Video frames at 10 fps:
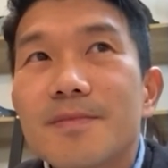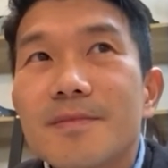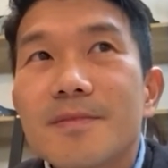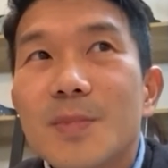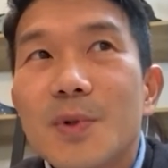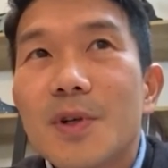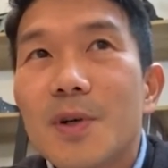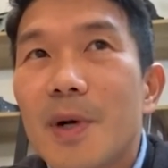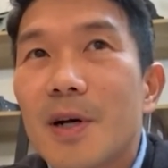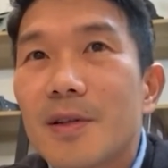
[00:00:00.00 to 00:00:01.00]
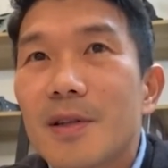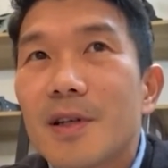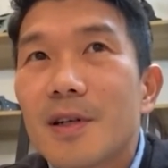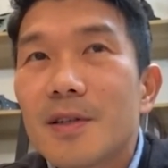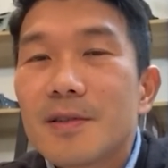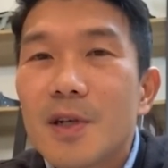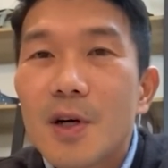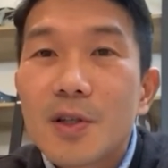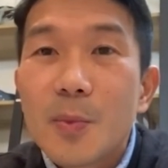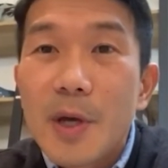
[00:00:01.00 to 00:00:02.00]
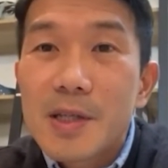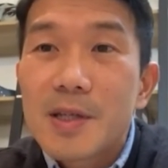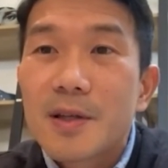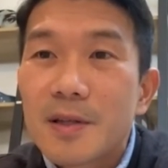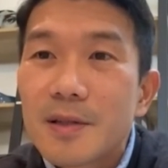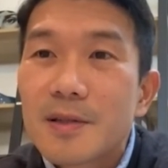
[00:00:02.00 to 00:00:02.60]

more about the automation.